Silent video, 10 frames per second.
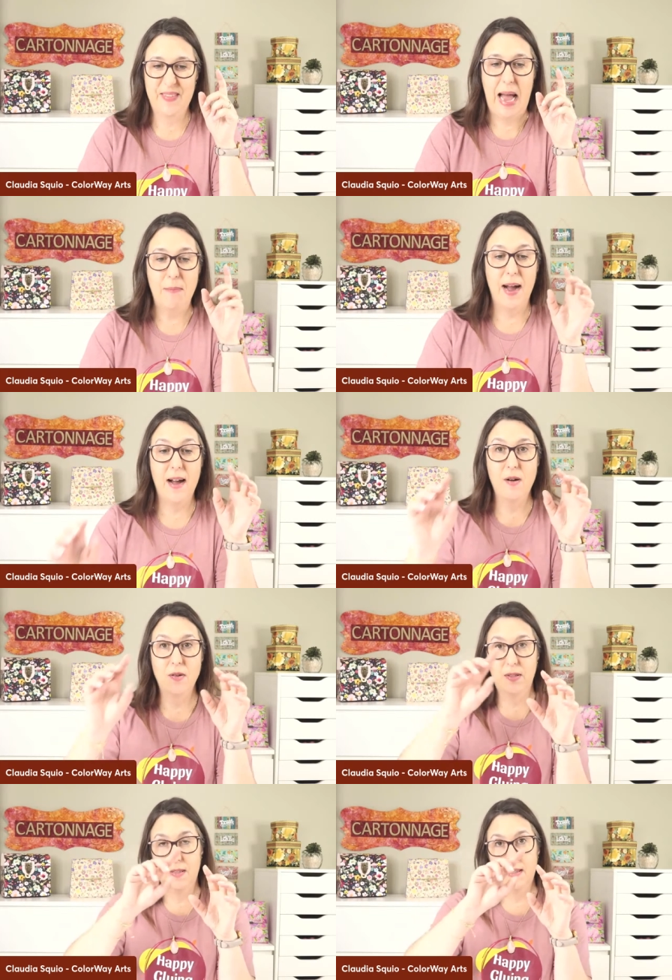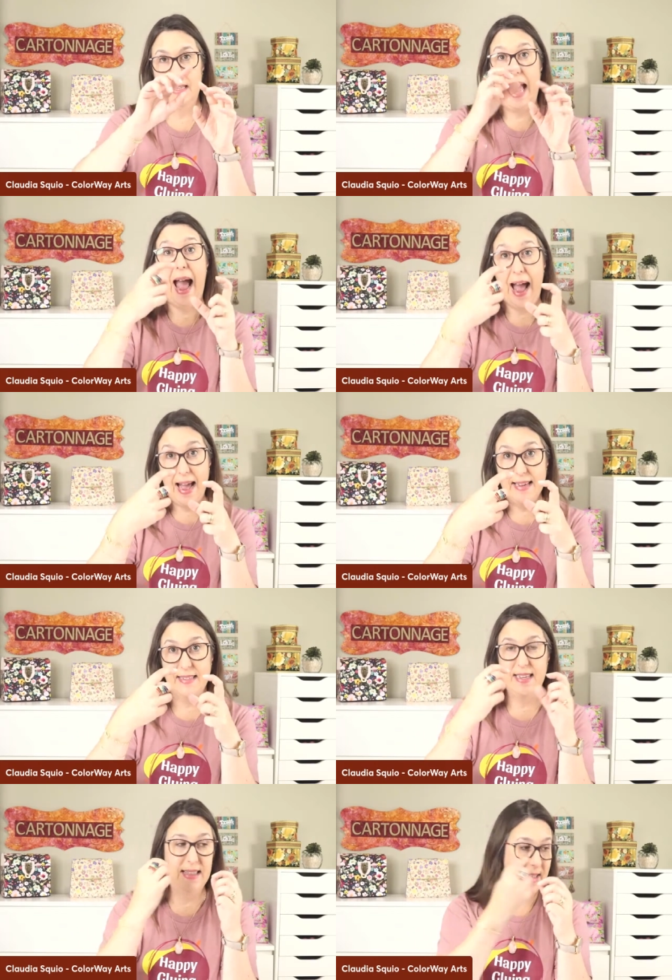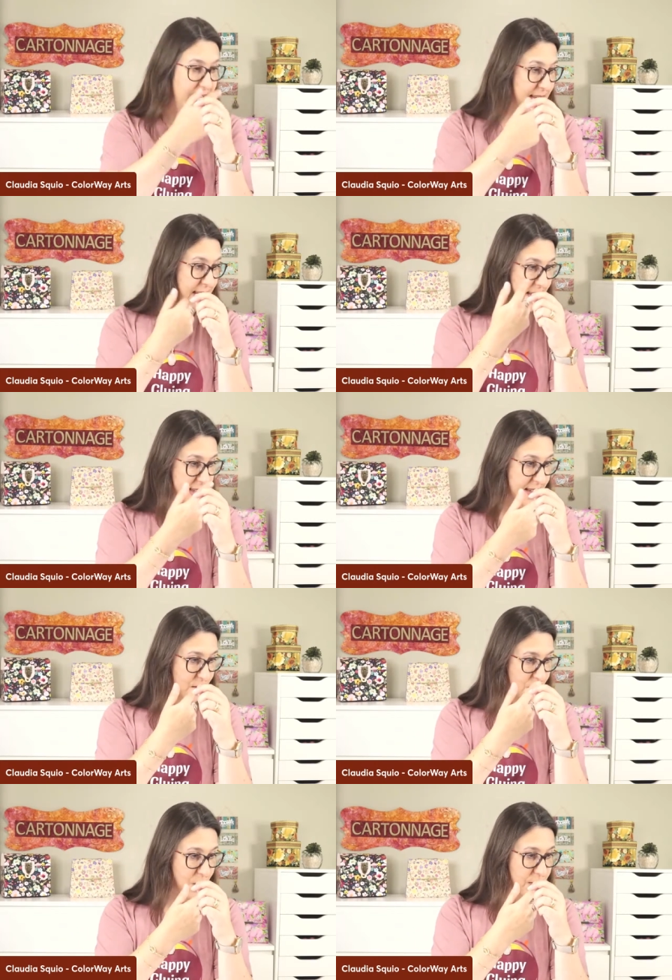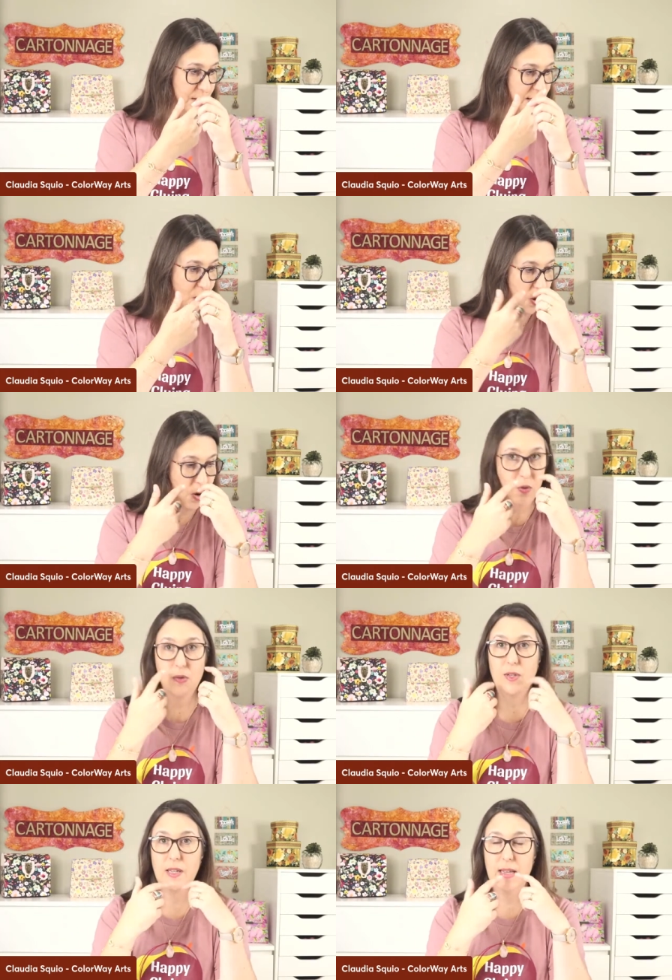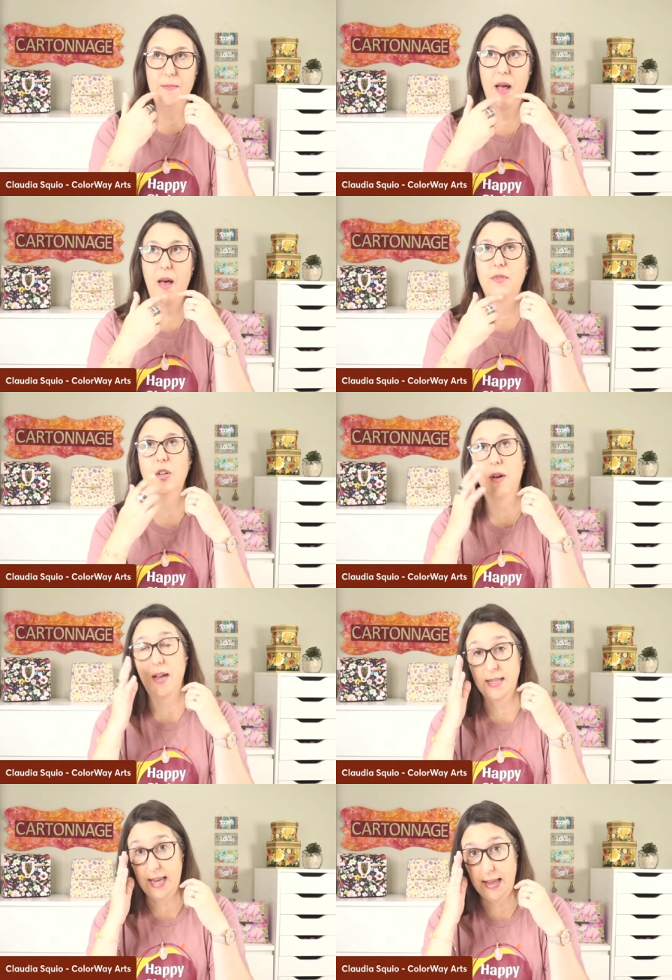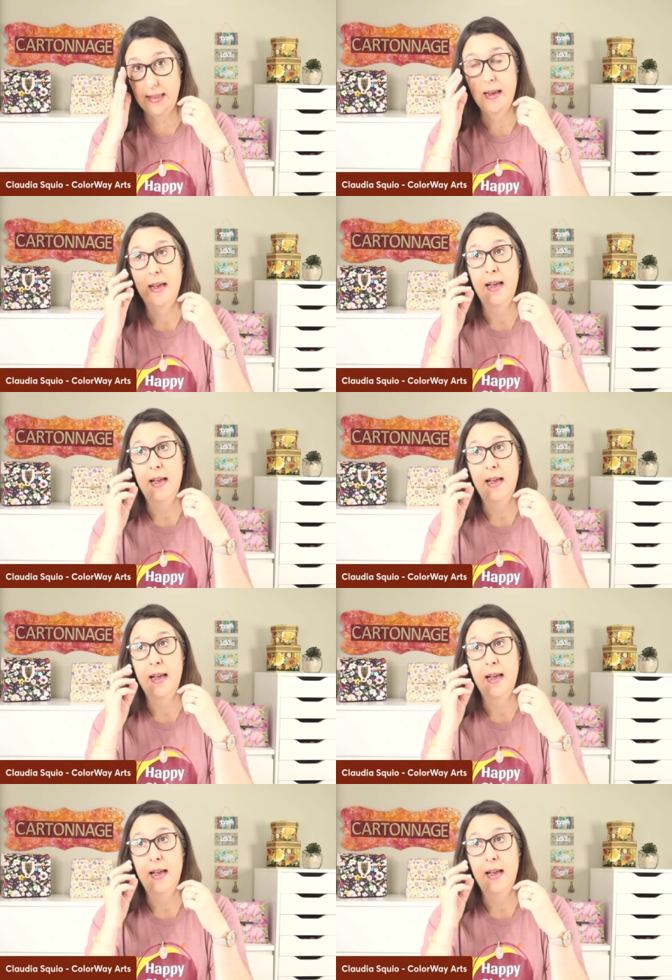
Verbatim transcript: about the eyes and the you know the nose and the mouth. So I said